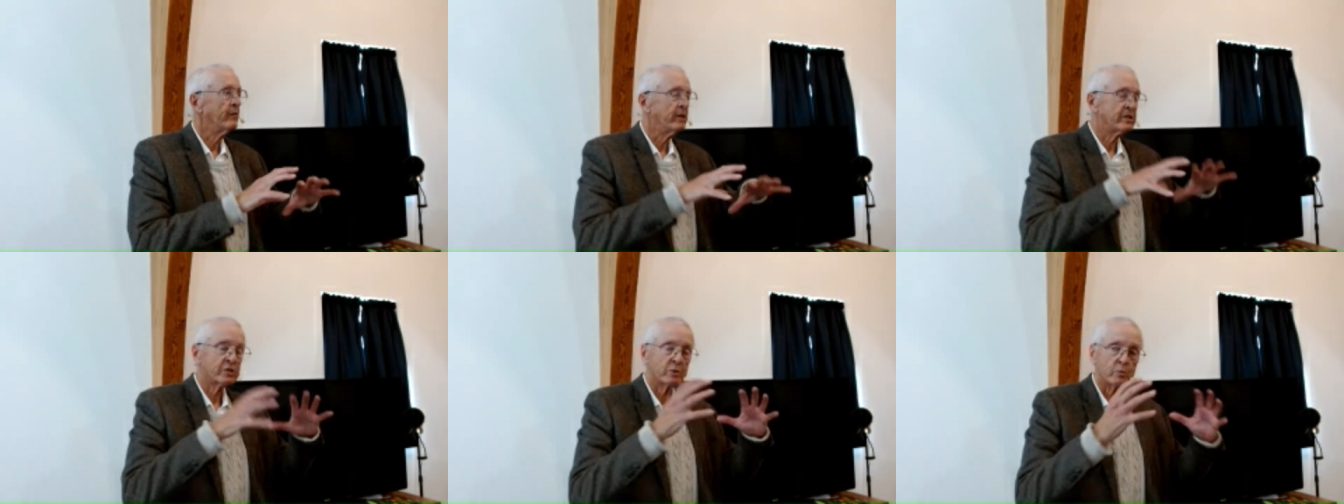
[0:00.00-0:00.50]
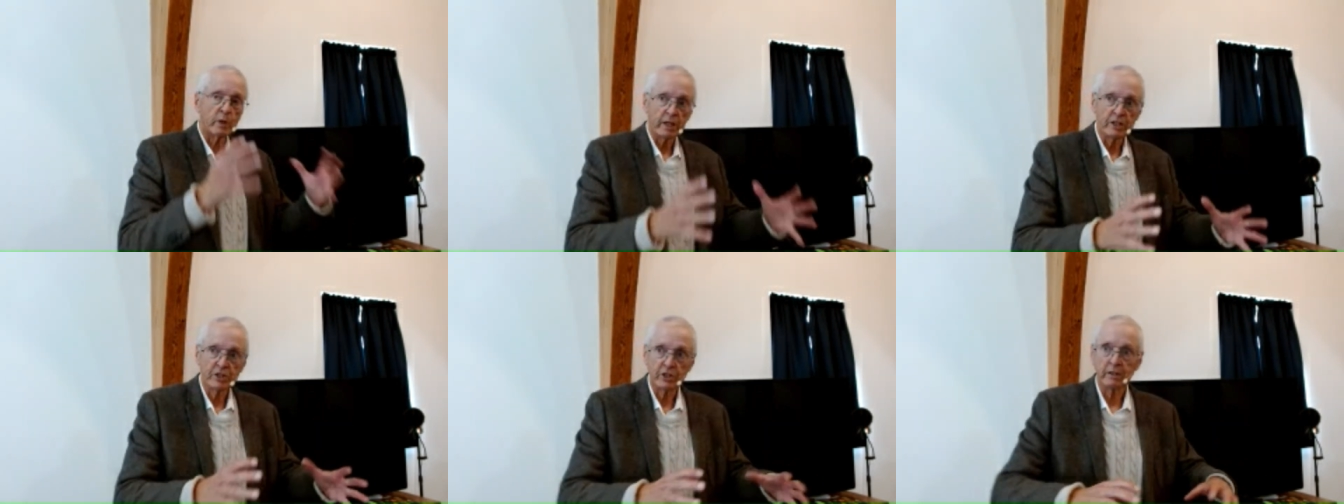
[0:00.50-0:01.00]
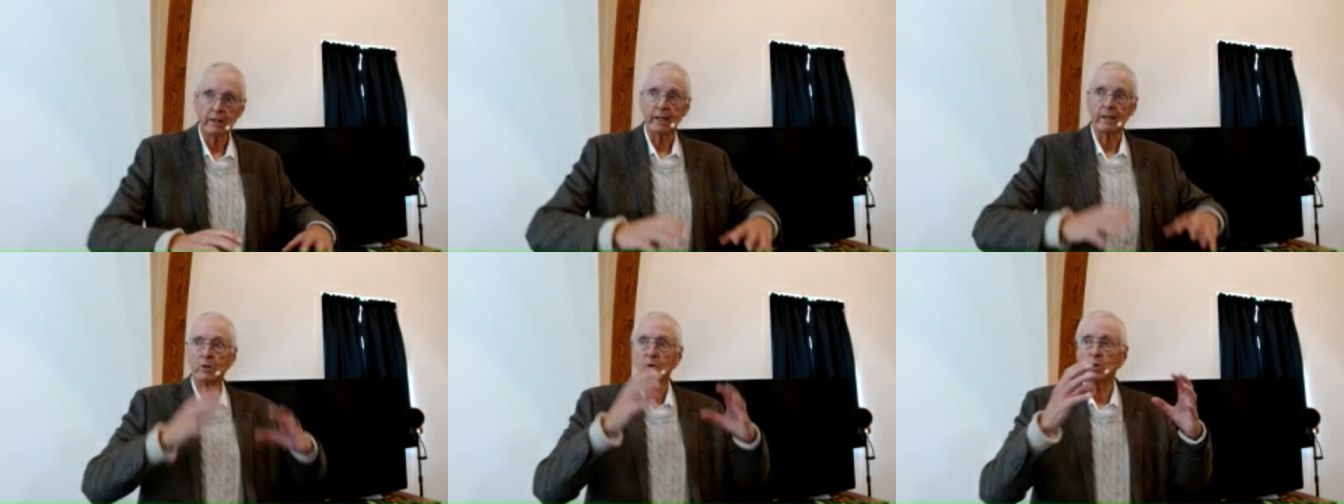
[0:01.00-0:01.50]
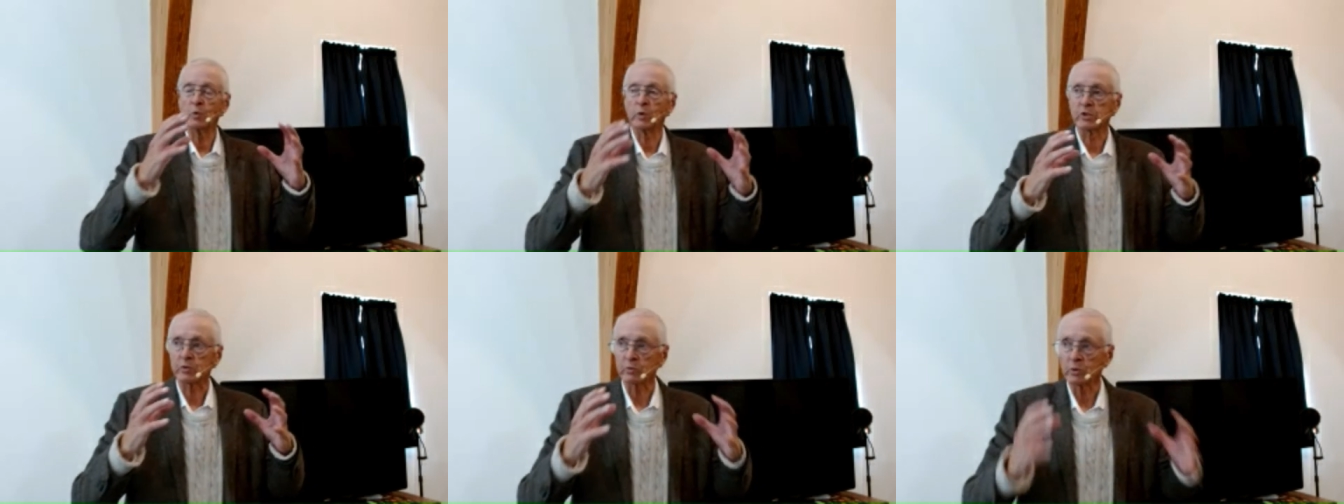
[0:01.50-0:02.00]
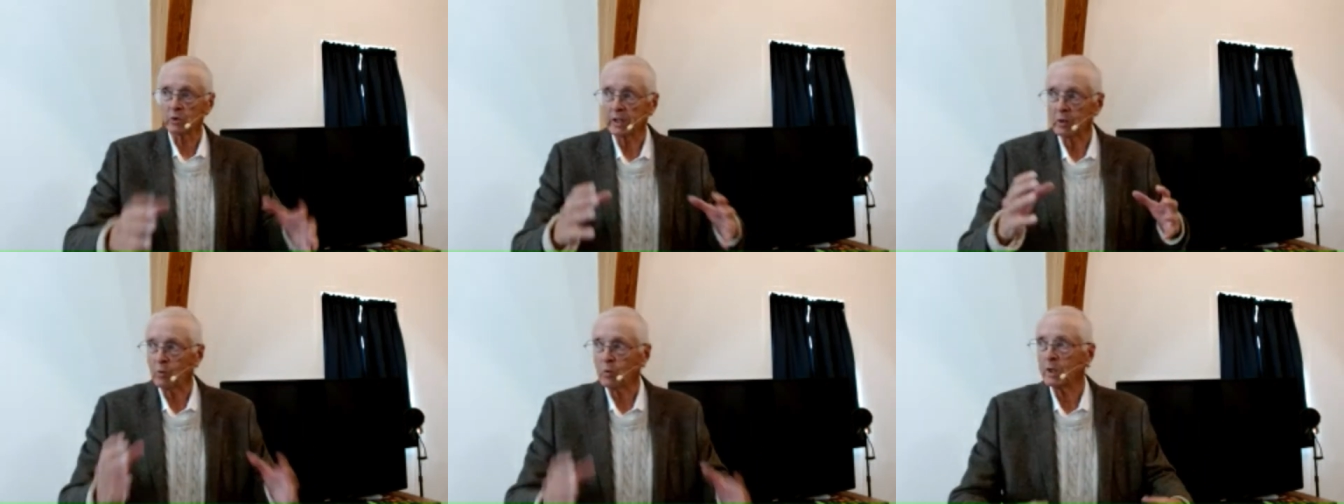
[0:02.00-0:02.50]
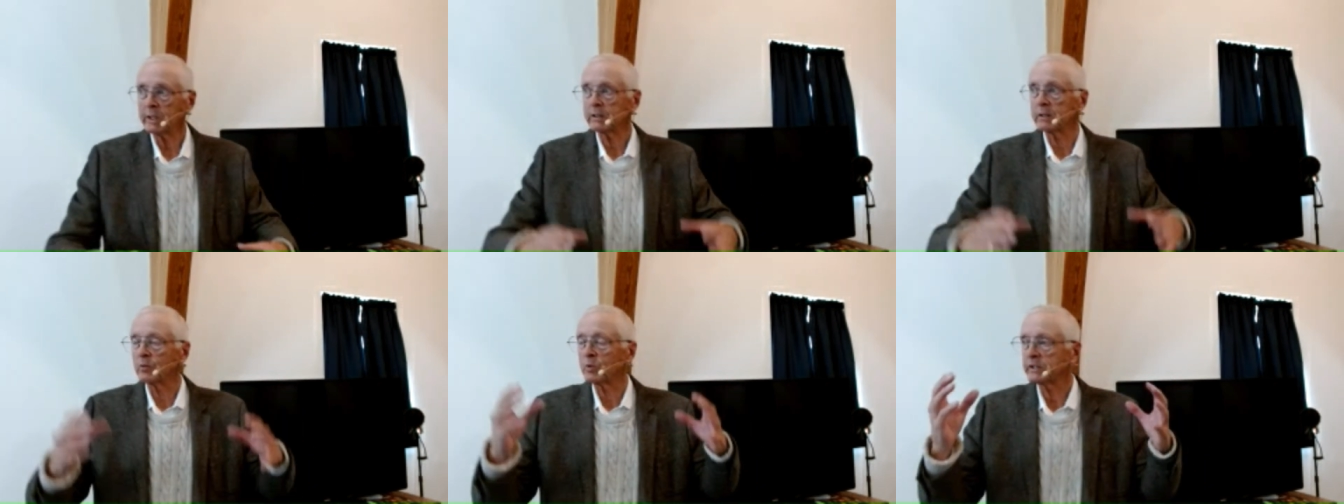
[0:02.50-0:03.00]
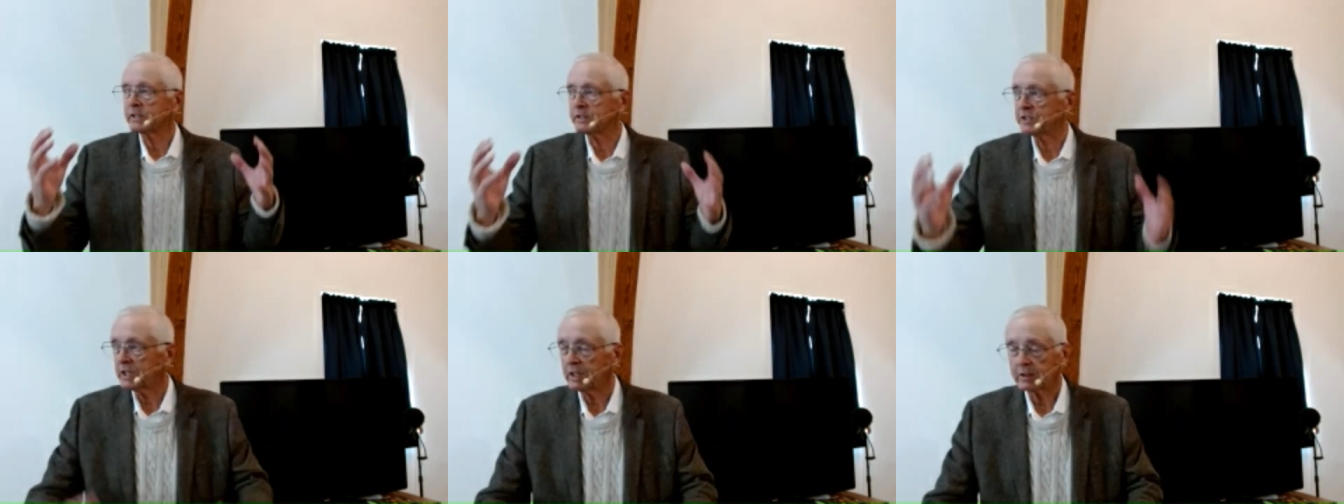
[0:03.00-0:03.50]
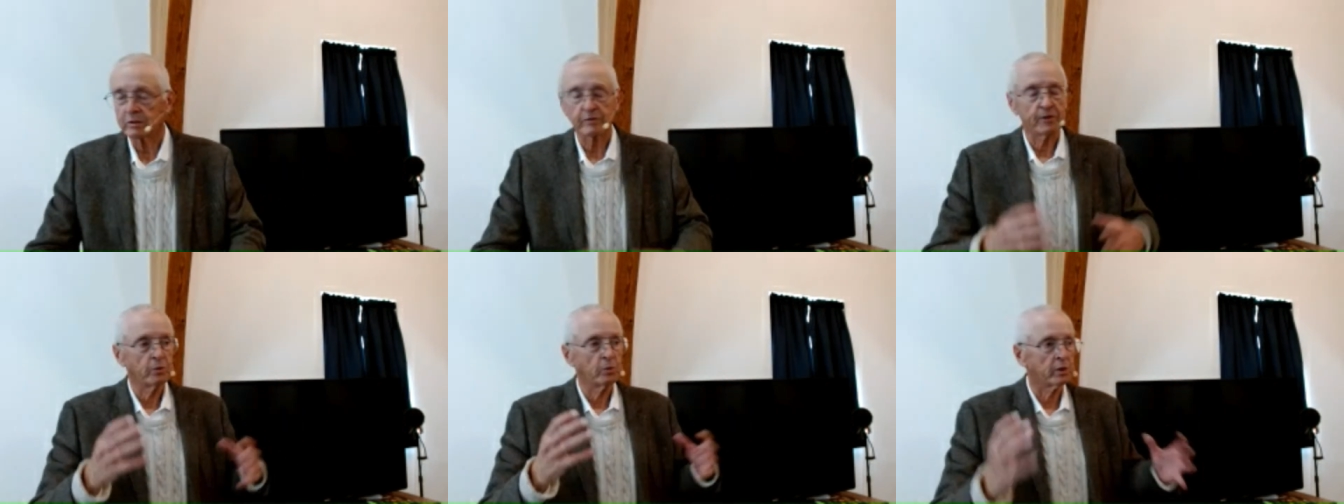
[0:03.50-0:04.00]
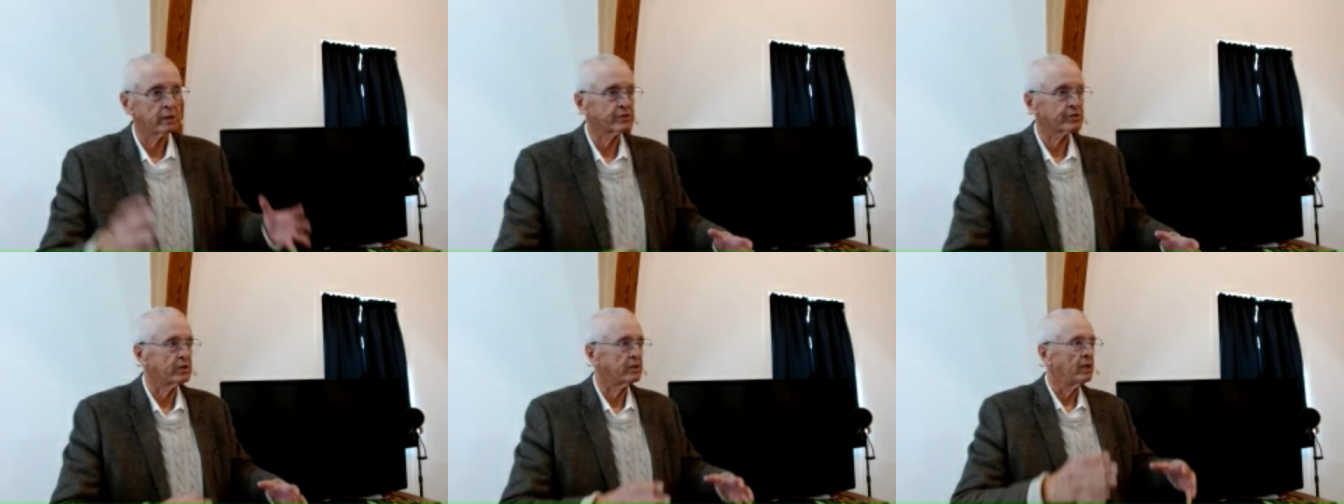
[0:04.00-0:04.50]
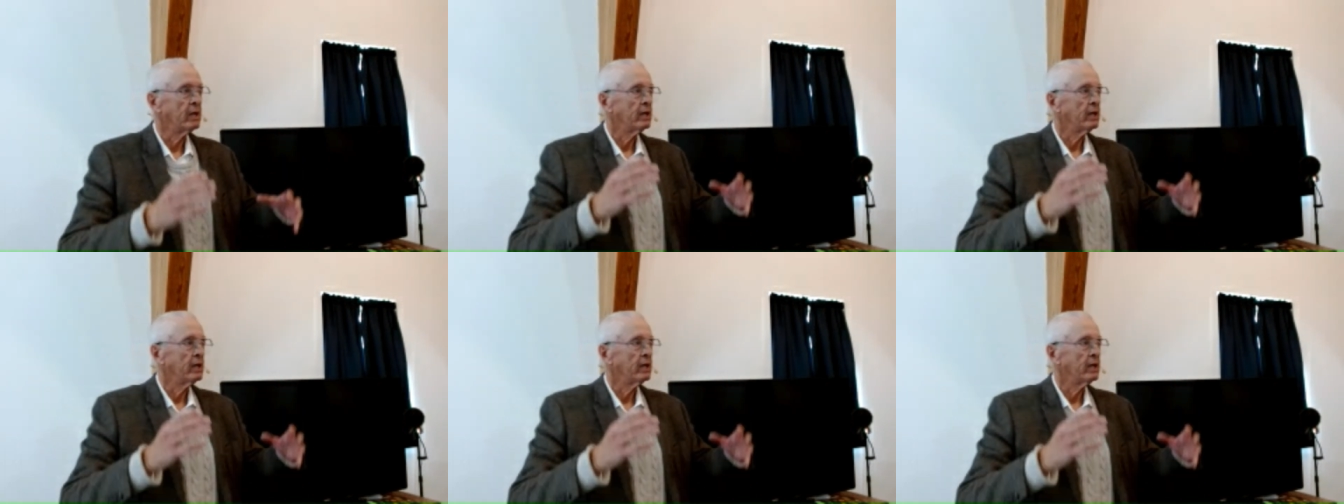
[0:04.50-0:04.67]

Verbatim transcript: this region and who was ruling what and what the geography was and,